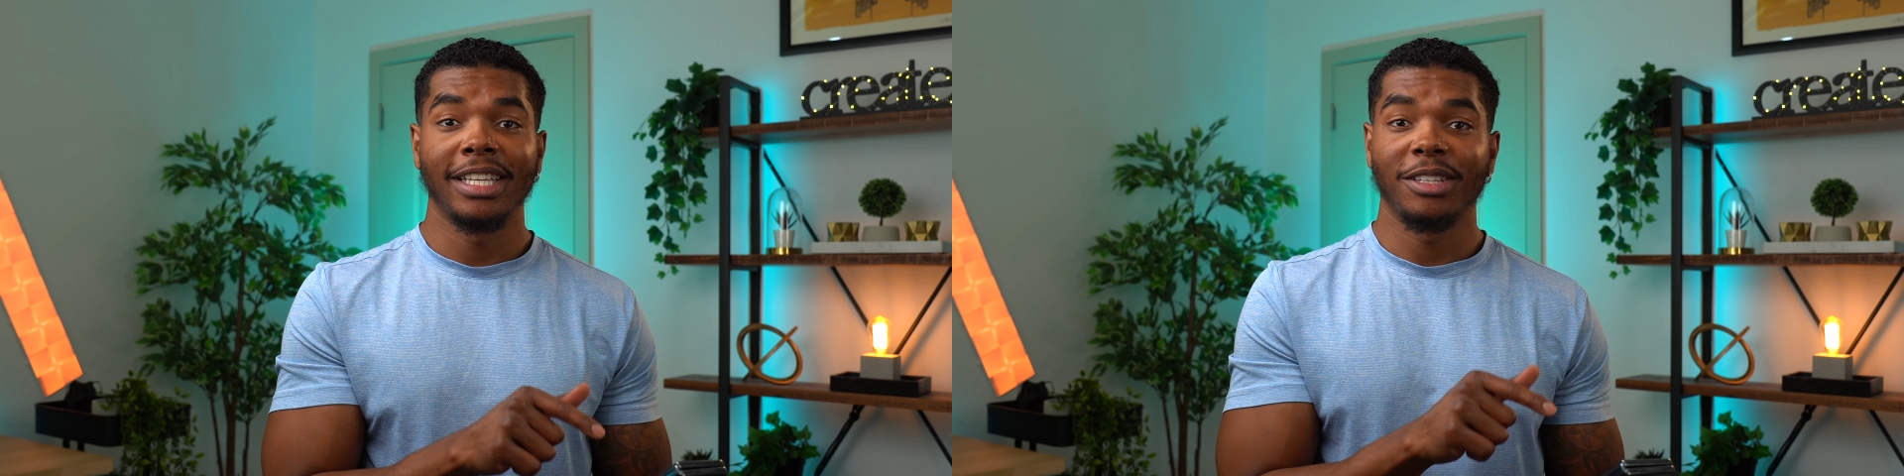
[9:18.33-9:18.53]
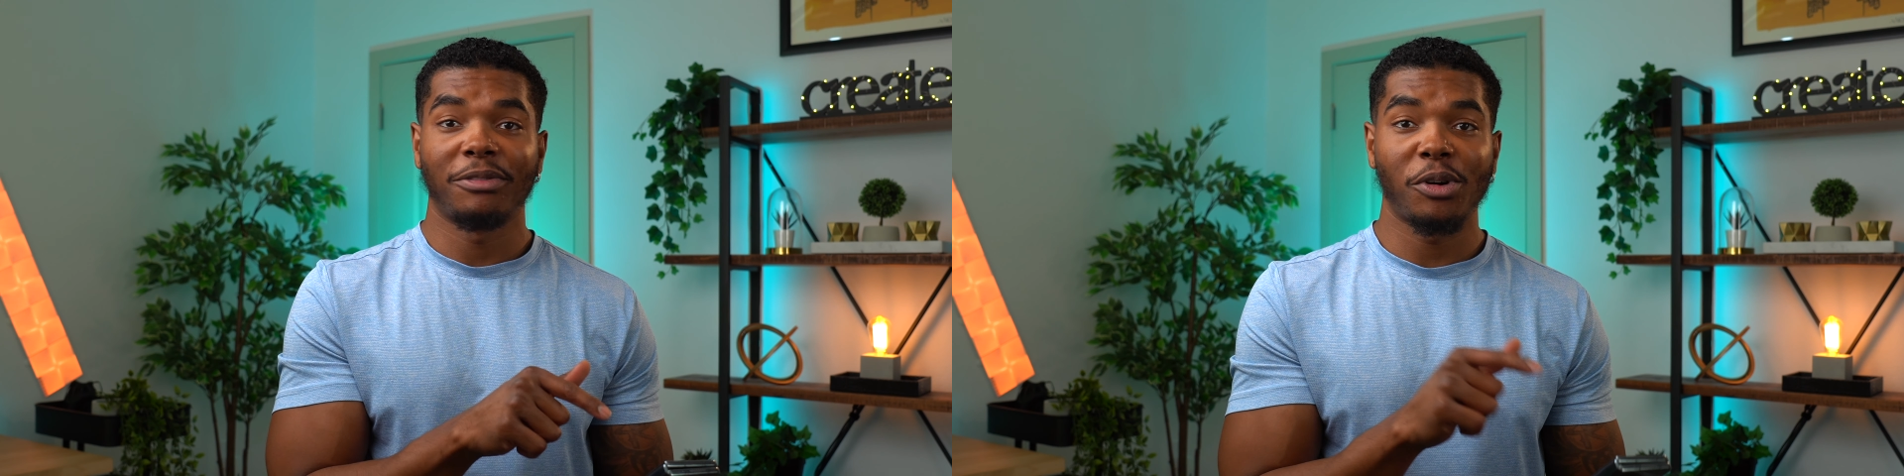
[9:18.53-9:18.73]

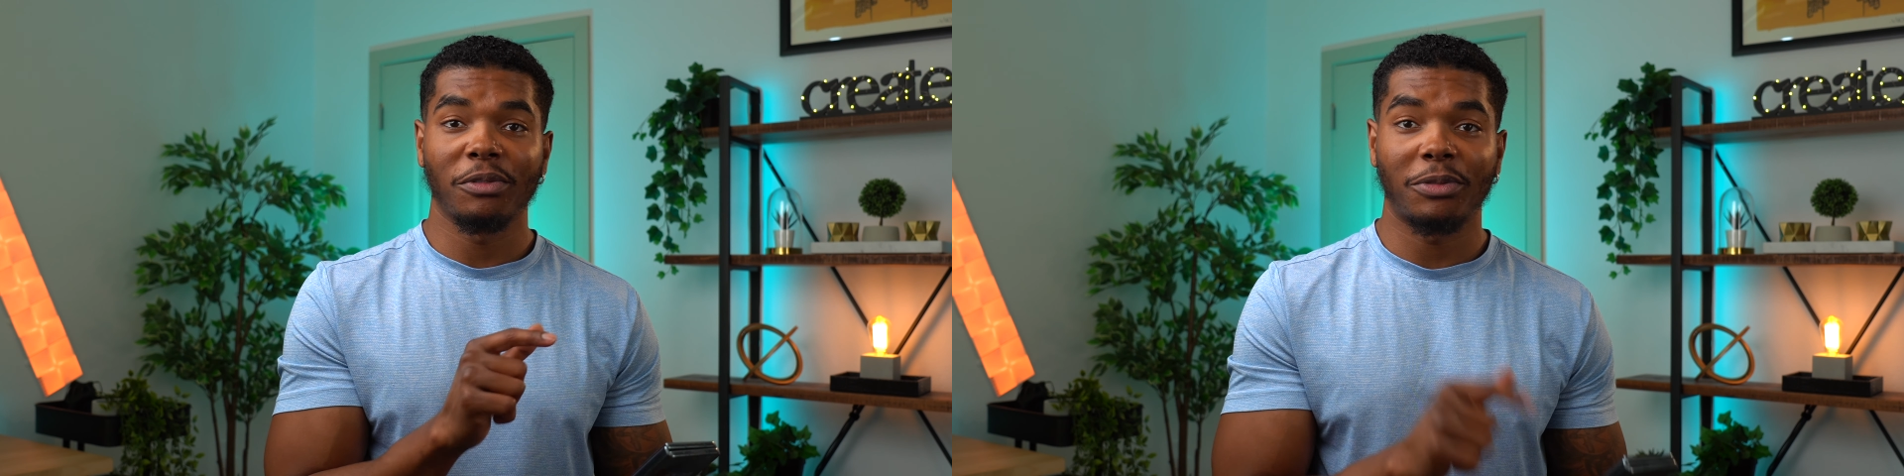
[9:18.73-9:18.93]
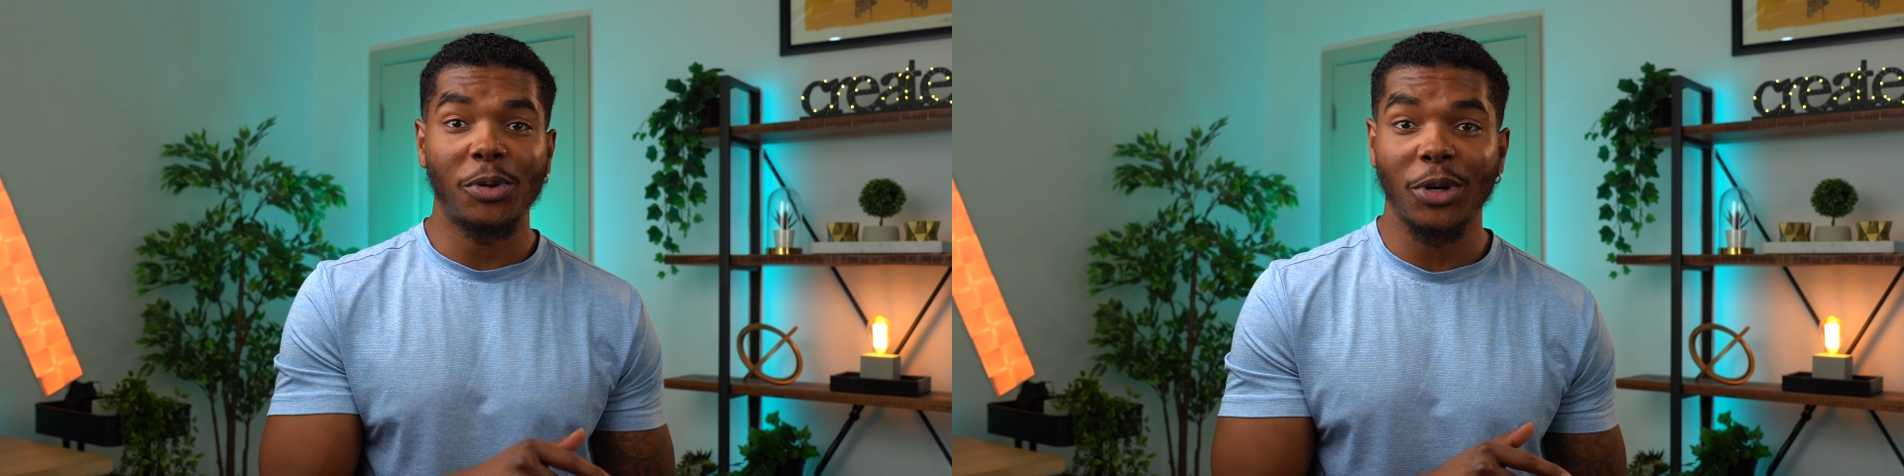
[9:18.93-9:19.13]
The
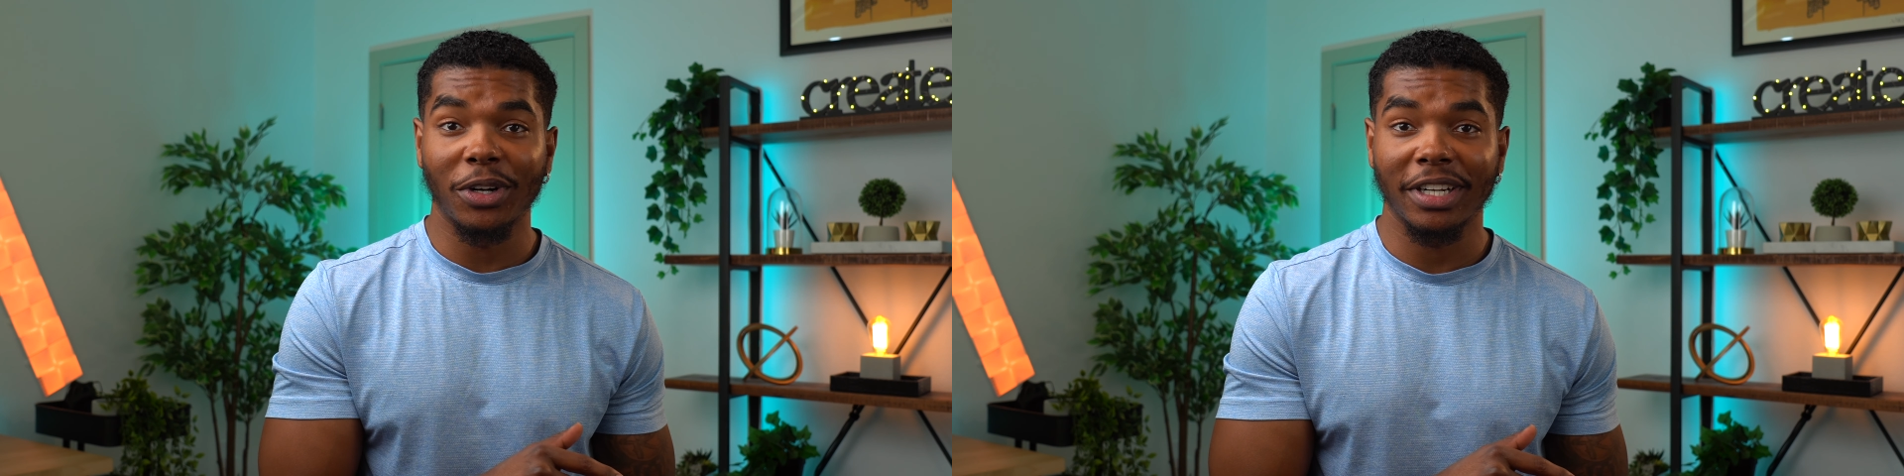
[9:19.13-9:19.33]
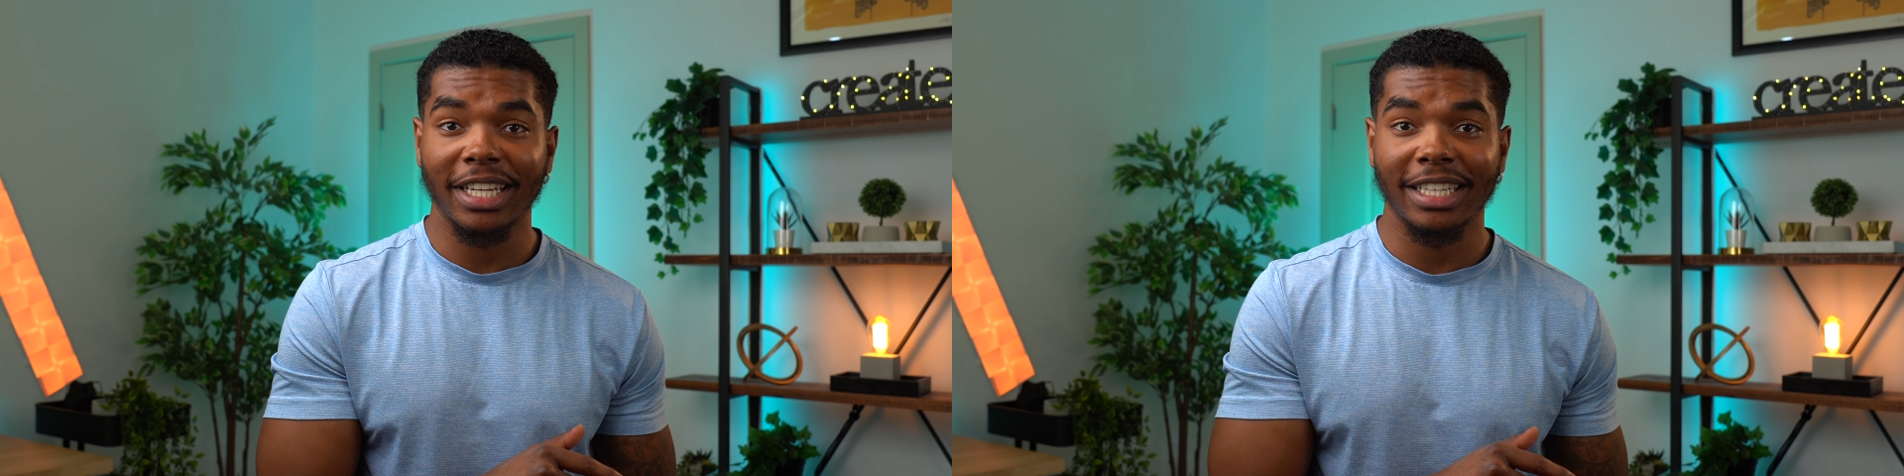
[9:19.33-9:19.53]
Fold
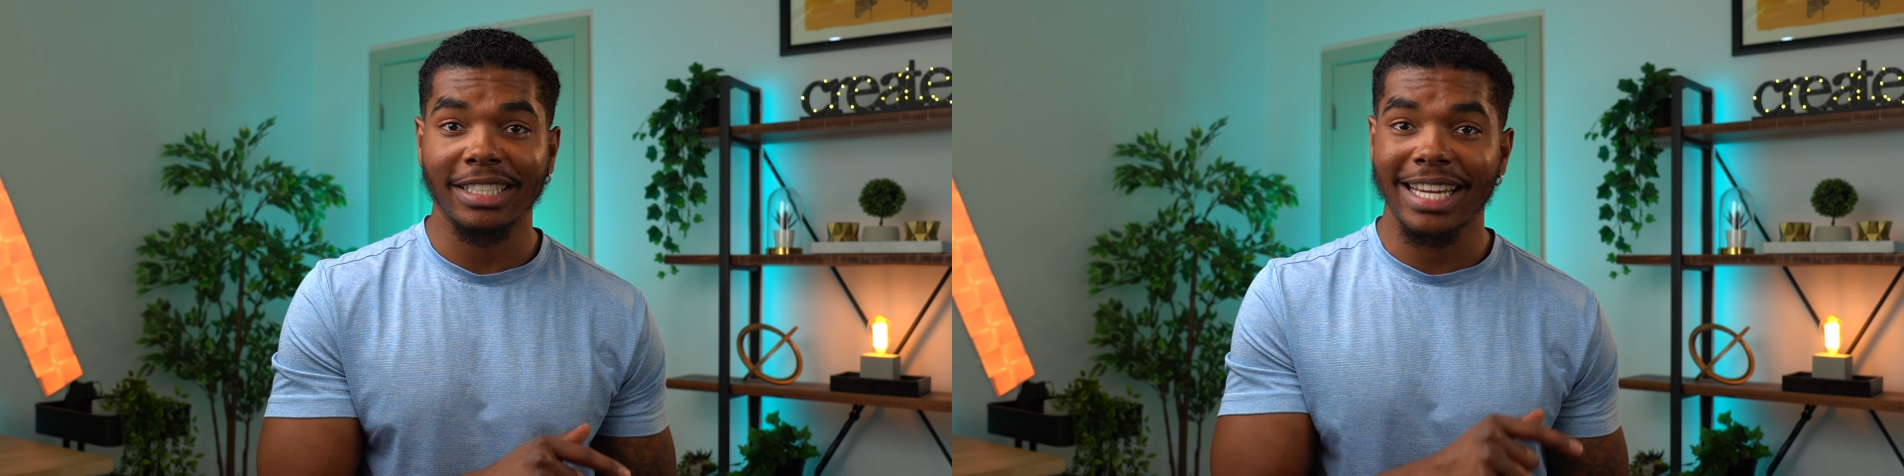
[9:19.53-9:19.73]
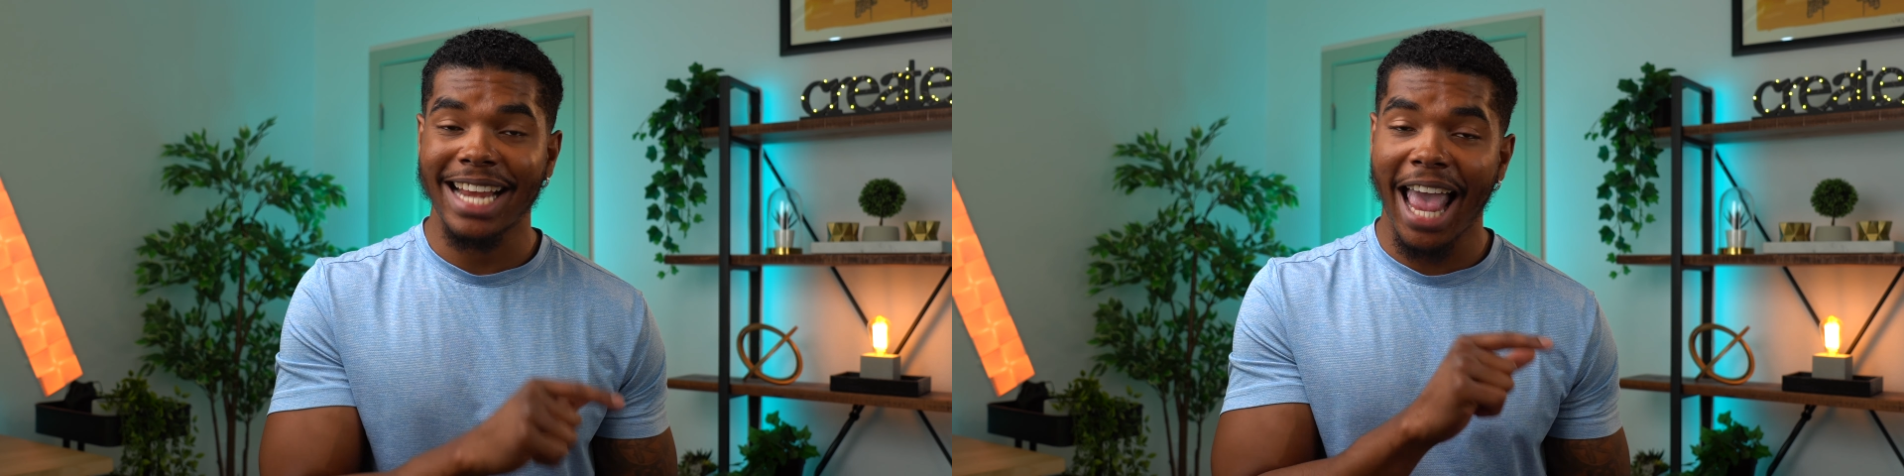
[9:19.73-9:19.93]
4 is an